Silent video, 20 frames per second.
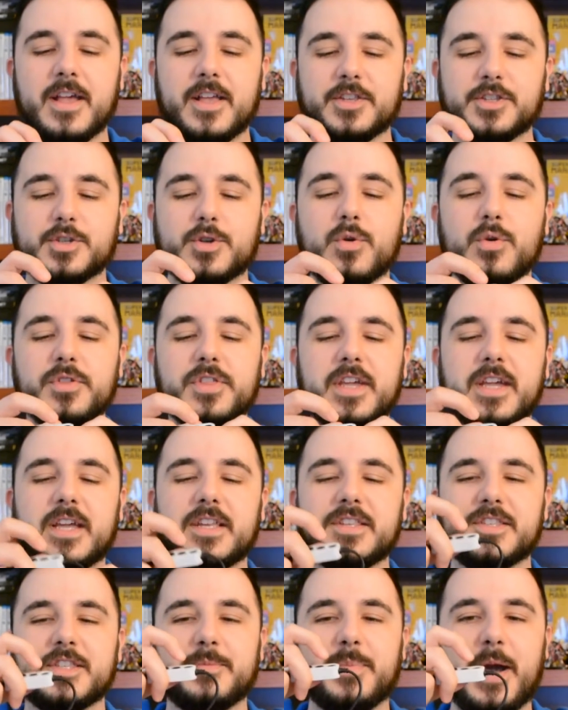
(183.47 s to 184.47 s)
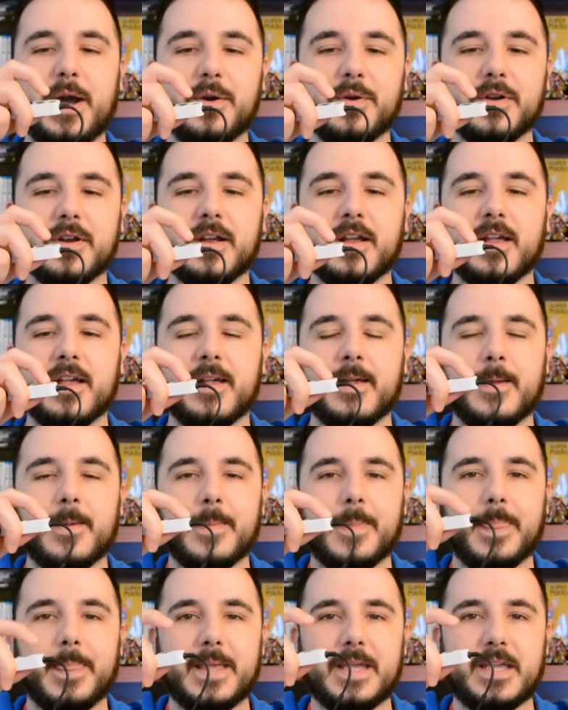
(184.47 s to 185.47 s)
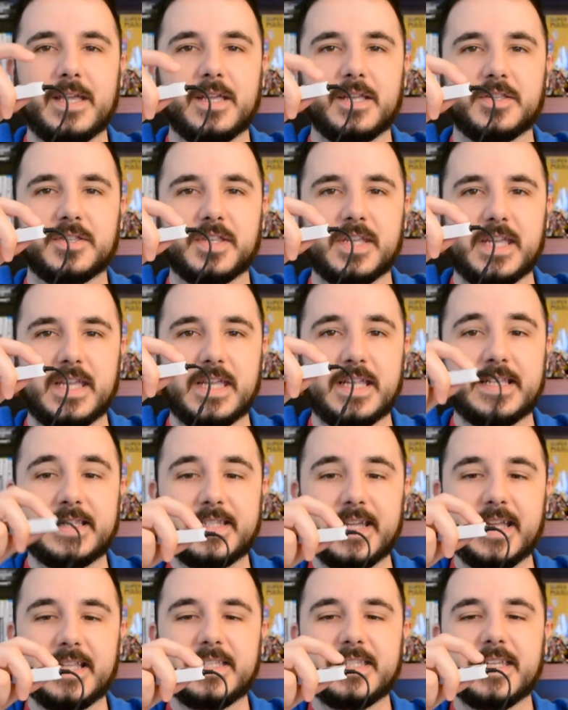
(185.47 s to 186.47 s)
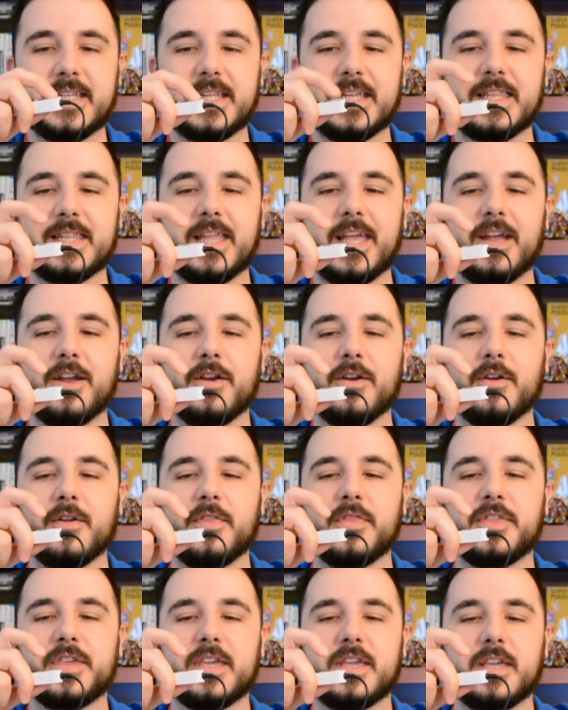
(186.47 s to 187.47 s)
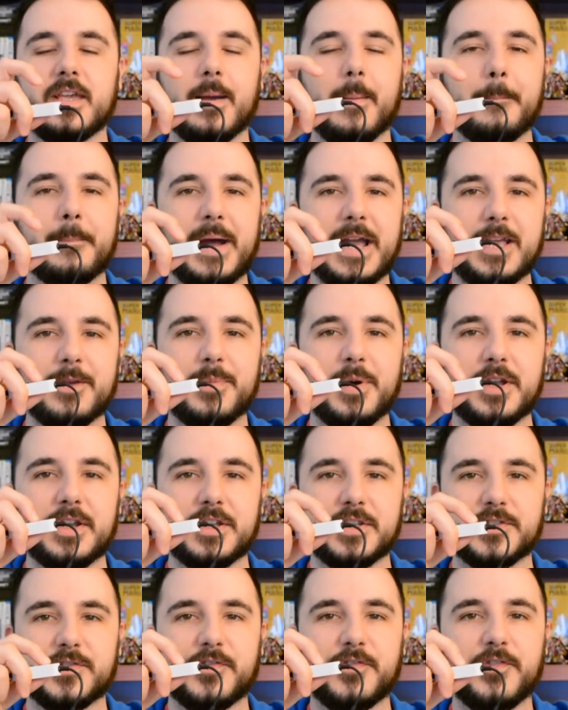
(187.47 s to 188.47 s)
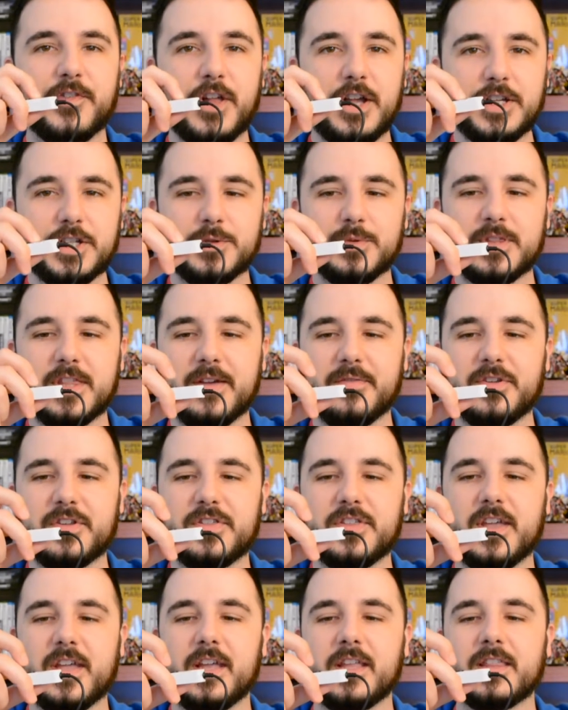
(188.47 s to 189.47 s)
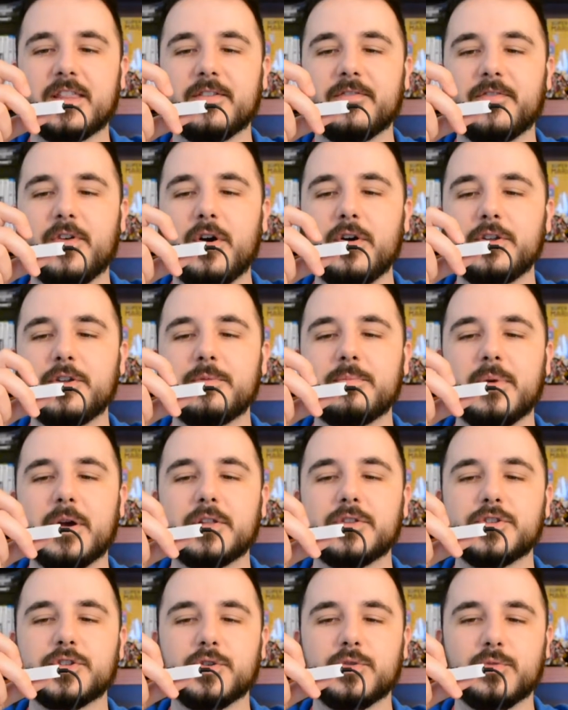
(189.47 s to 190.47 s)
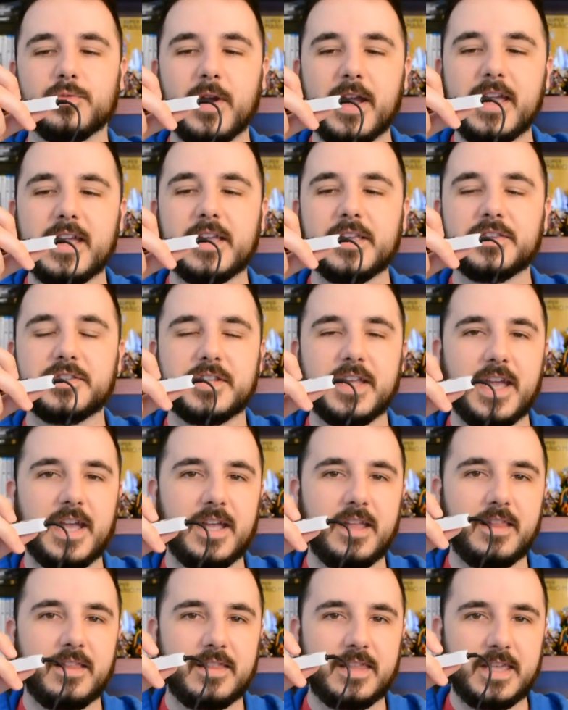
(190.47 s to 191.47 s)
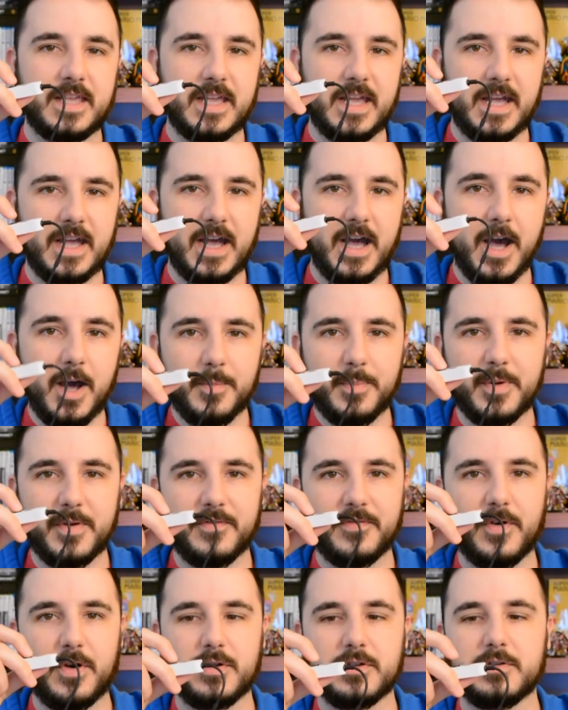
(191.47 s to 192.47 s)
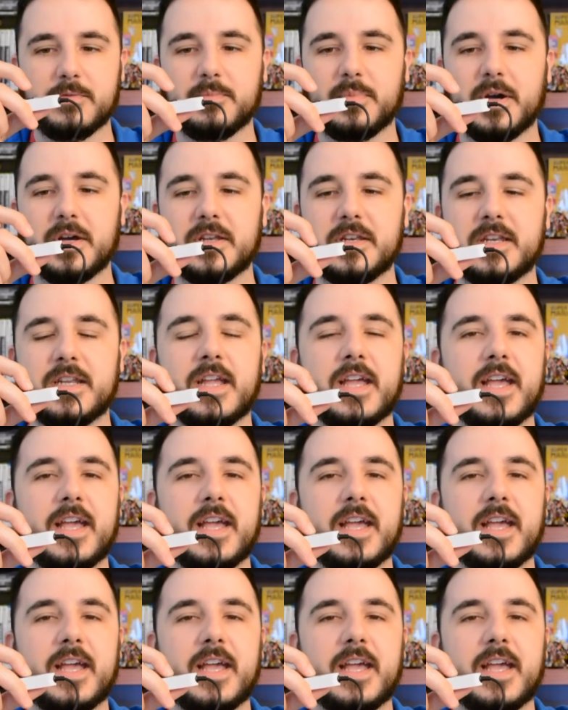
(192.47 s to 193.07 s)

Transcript: So the cool thing is the power is indented in there, the mic button is flush with everything, the volume buttons are raised, and the up volume button